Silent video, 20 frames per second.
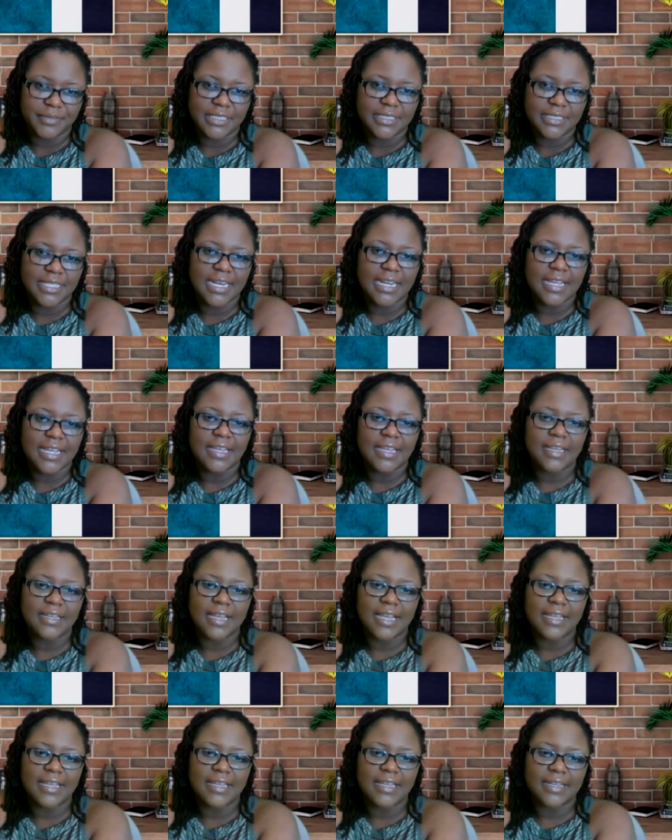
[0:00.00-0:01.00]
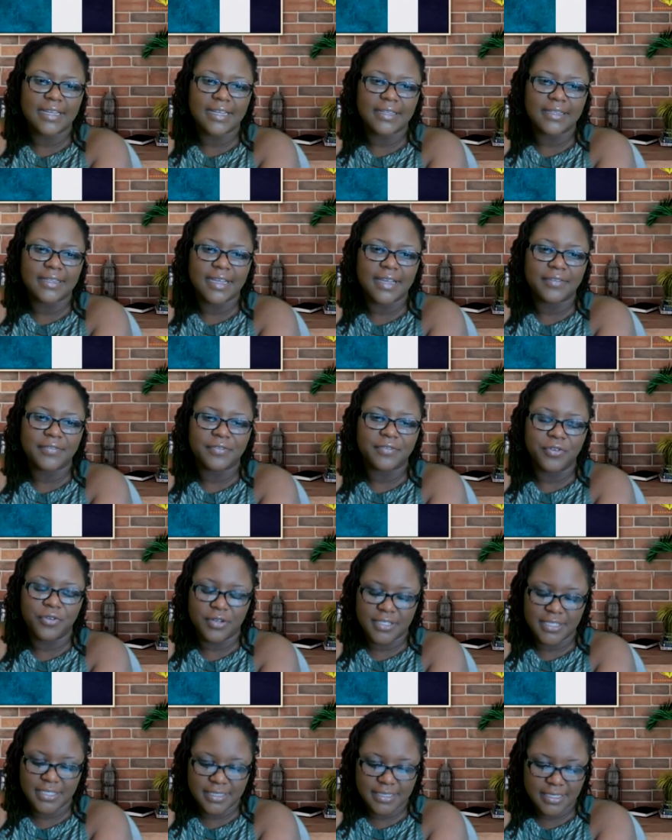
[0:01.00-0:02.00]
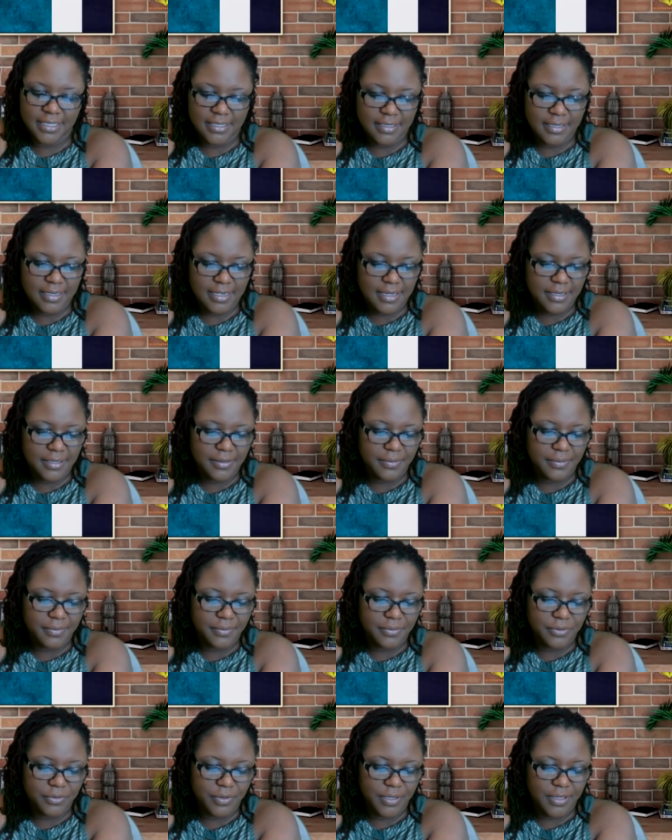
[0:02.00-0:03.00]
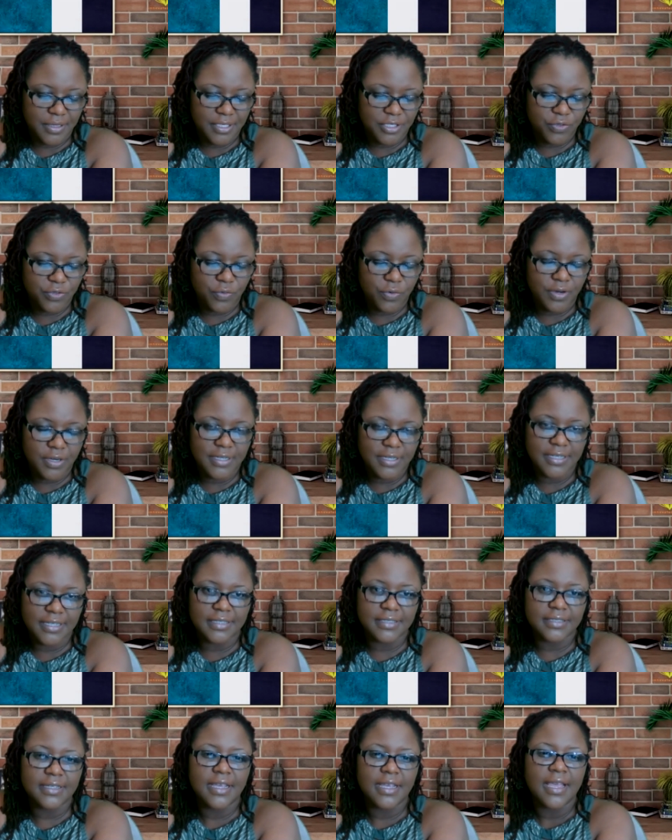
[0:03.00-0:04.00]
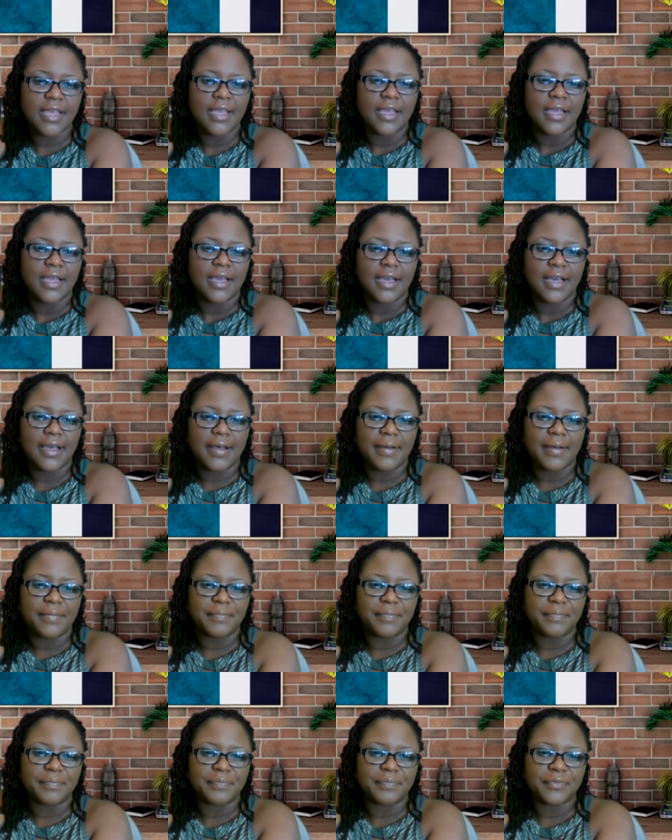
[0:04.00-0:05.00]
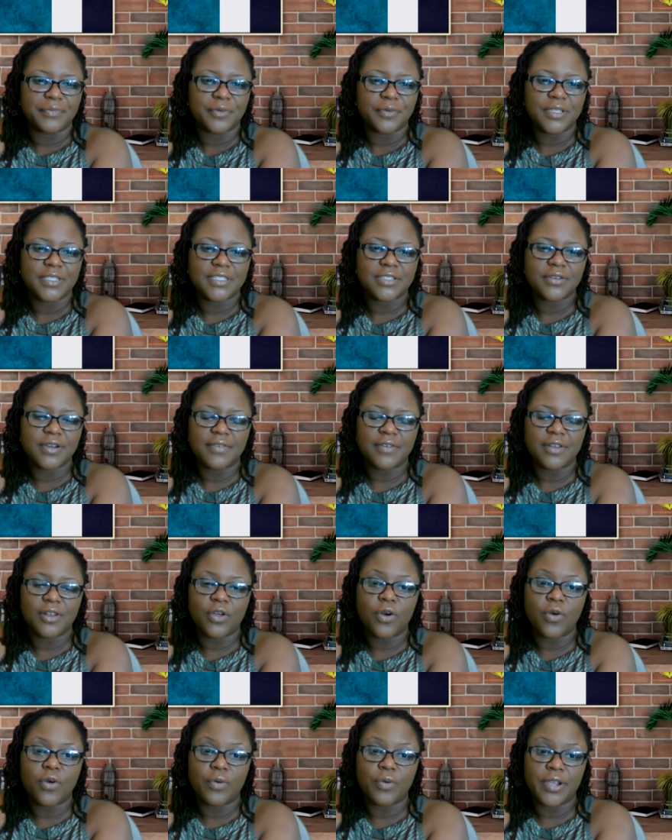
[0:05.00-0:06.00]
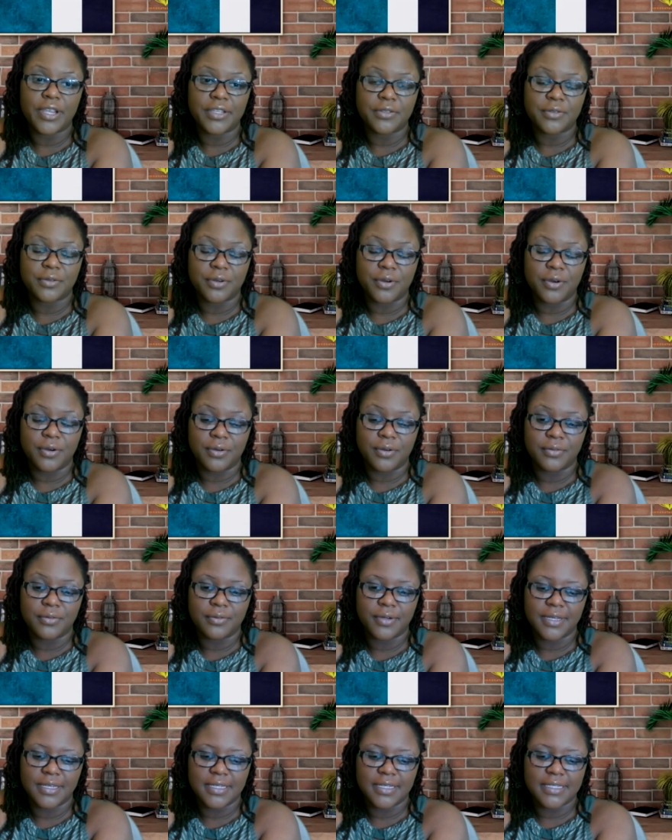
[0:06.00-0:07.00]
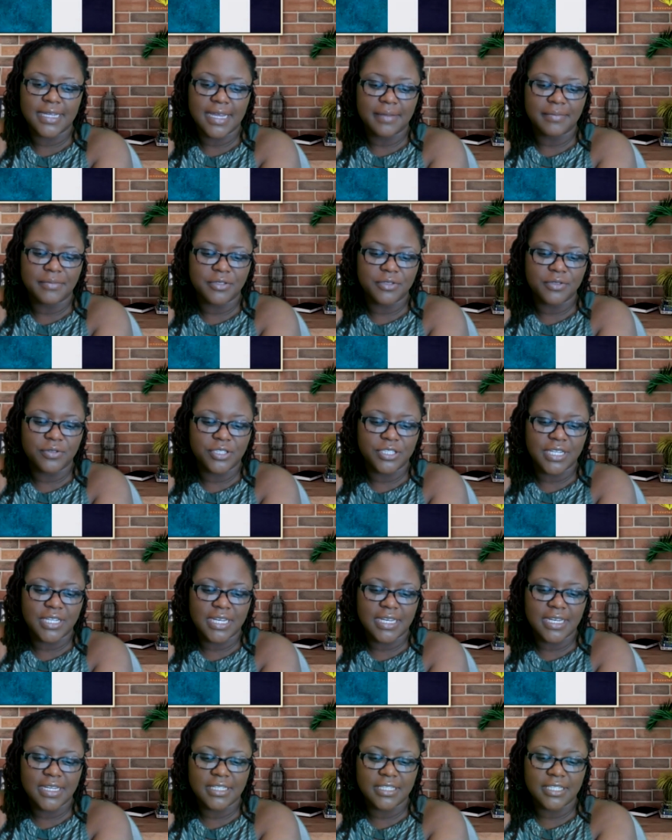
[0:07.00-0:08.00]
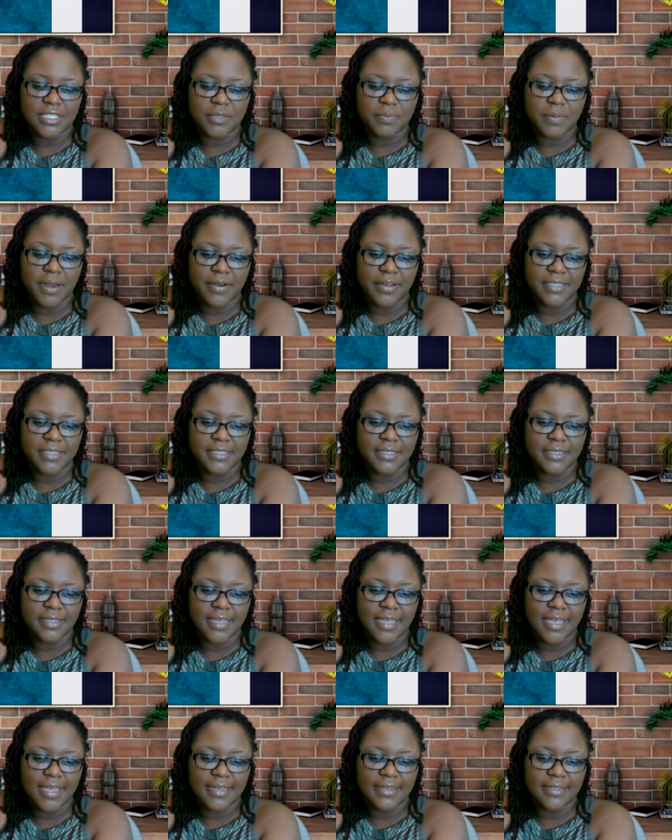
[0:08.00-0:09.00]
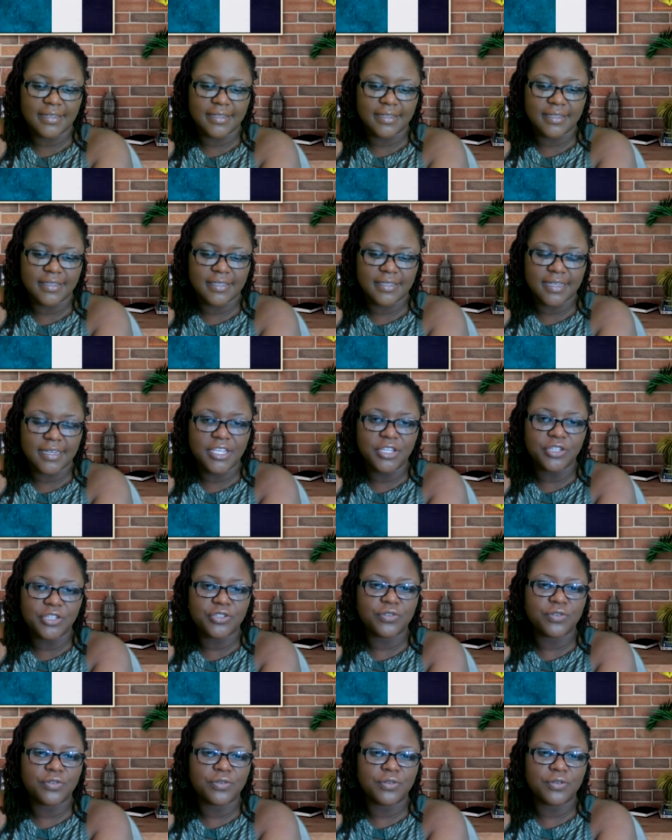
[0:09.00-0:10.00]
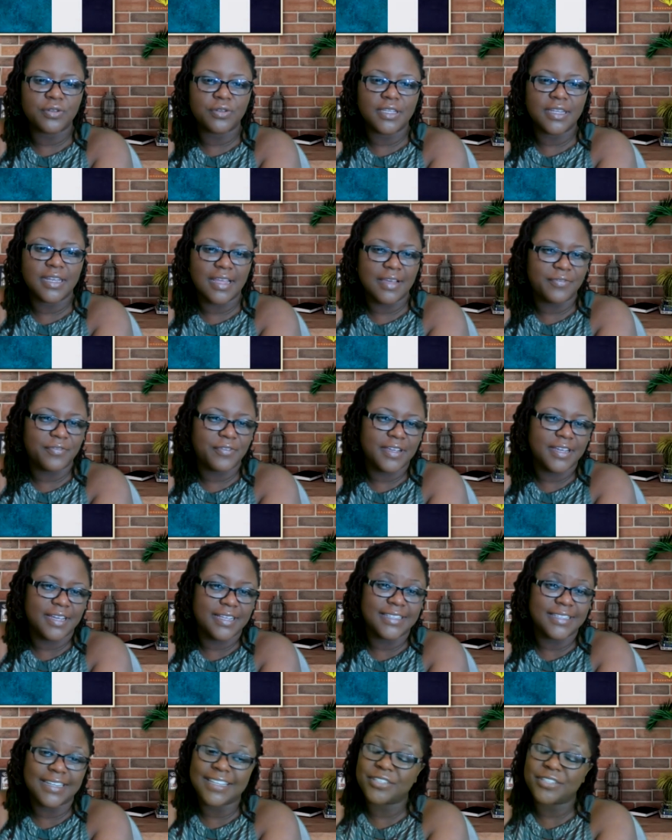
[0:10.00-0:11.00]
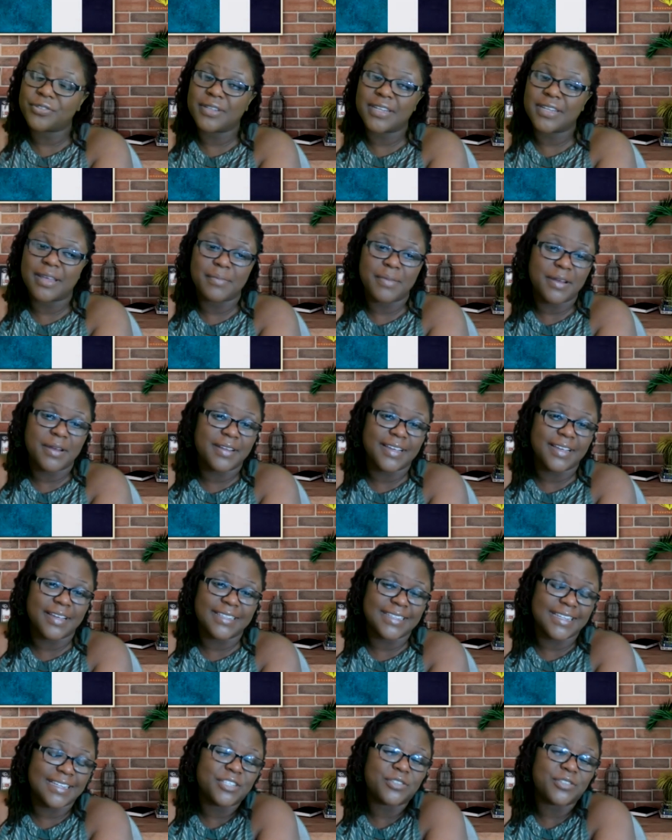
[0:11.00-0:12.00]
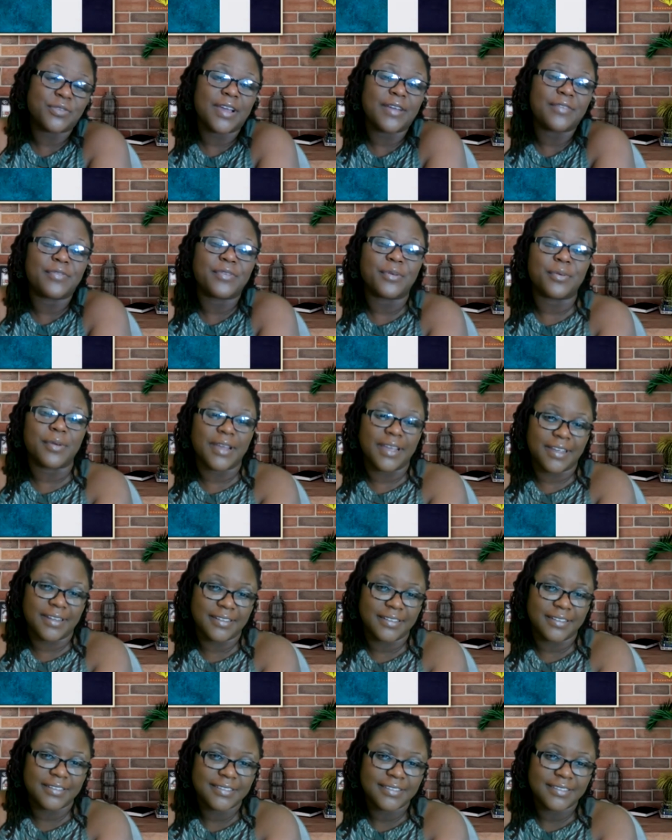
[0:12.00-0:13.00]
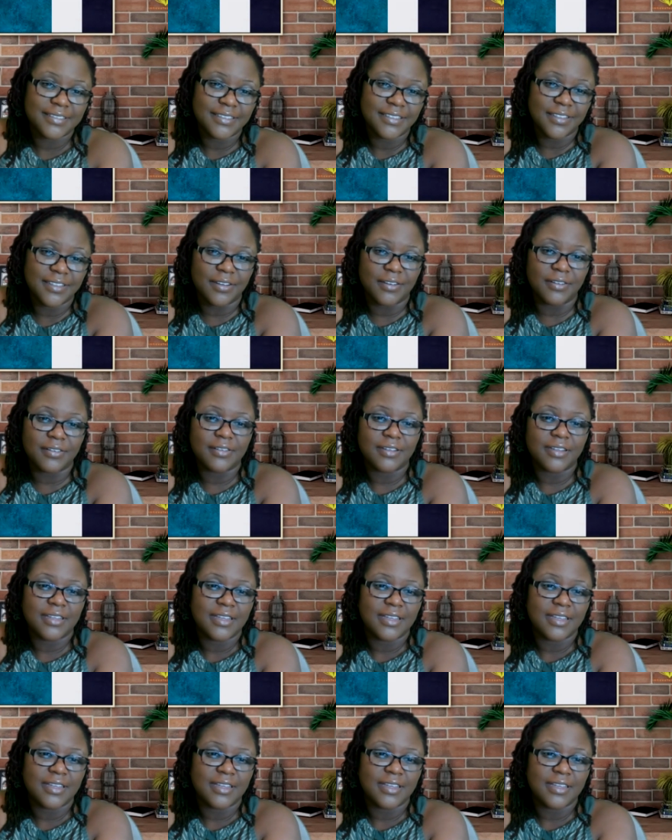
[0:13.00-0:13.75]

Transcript: that I have noticed in doing this work is we still have a long way to go when it comes to gender disparity. And it's an issue in Africa, it's an issue in America, it's an issue everywhere, you know.